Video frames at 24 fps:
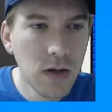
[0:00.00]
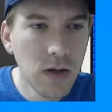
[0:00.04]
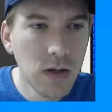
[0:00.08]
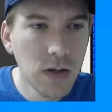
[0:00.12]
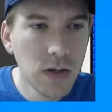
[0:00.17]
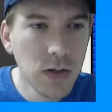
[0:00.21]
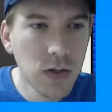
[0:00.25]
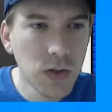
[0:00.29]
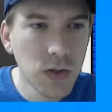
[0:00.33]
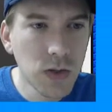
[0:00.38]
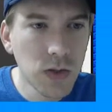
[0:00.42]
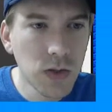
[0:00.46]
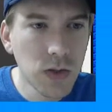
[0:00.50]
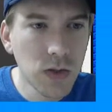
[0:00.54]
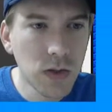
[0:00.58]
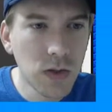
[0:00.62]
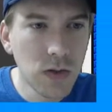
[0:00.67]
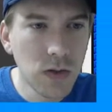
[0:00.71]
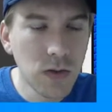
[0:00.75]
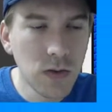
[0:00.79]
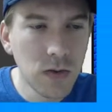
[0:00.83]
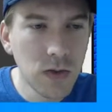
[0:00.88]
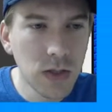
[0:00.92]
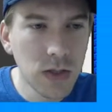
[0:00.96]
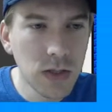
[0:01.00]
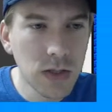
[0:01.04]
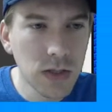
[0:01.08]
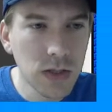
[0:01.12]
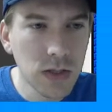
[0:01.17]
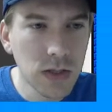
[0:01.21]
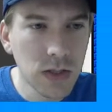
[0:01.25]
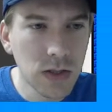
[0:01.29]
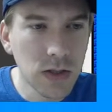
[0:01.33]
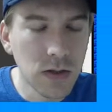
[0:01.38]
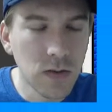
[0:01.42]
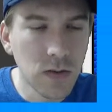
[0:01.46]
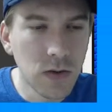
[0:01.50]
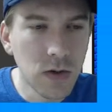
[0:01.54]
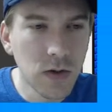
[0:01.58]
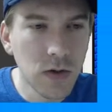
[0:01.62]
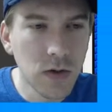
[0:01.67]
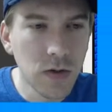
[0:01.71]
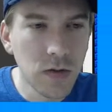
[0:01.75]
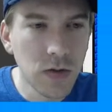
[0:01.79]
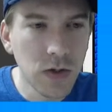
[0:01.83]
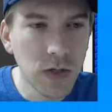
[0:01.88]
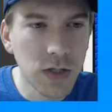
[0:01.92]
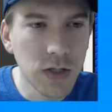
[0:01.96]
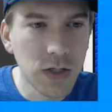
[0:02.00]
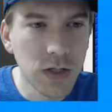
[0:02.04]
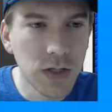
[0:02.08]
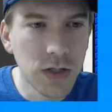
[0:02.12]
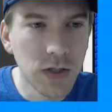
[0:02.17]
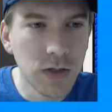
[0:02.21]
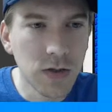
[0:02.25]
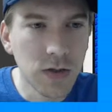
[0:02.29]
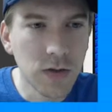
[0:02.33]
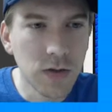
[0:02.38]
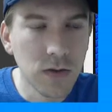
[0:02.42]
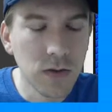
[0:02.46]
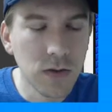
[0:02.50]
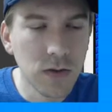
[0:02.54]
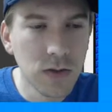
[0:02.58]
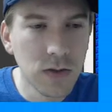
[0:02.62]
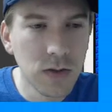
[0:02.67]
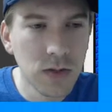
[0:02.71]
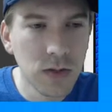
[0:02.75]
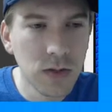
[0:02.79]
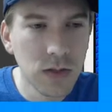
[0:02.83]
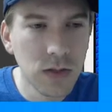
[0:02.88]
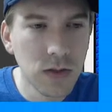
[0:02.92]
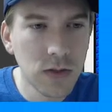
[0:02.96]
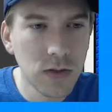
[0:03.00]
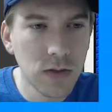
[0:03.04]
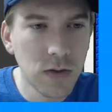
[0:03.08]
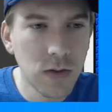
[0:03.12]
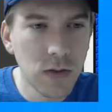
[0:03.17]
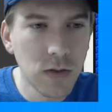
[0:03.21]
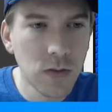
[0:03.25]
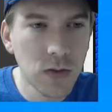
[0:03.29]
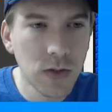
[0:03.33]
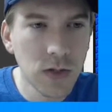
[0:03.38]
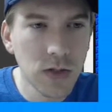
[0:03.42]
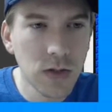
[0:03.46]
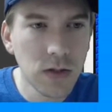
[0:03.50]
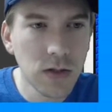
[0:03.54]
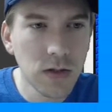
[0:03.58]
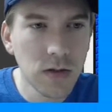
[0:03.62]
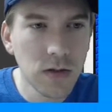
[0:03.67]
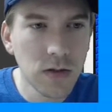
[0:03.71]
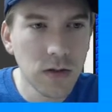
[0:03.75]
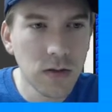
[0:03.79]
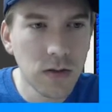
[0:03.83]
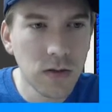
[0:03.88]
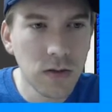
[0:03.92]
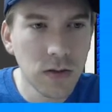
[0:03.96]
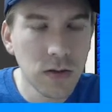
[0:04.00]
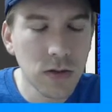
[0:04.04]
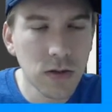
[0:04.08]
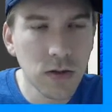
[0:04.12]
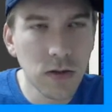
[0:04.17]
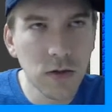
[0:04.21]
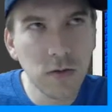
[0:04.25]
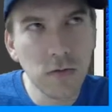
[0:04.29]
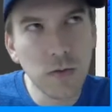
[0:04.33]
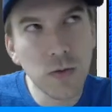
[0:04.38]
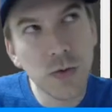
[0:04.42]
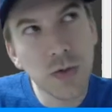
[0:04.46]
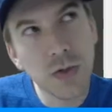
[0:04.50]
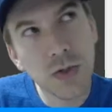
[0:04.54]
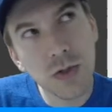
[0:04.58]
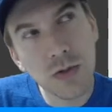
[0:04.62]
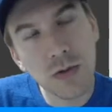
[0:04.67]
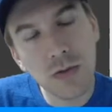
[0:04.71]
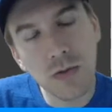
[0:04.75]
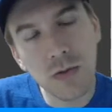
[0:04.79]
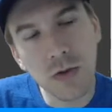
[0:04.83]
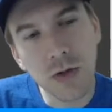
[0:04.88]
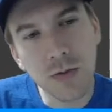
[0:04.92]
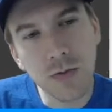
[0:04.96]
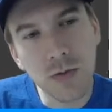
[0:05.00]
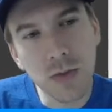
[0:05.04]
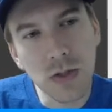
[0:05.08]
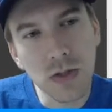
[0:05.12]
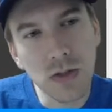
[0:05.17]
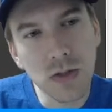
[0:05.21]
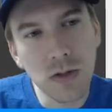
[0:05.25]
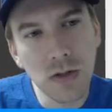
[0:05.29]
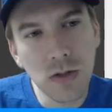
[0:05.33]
So let's see, what do I want to do? Do I want to do global script?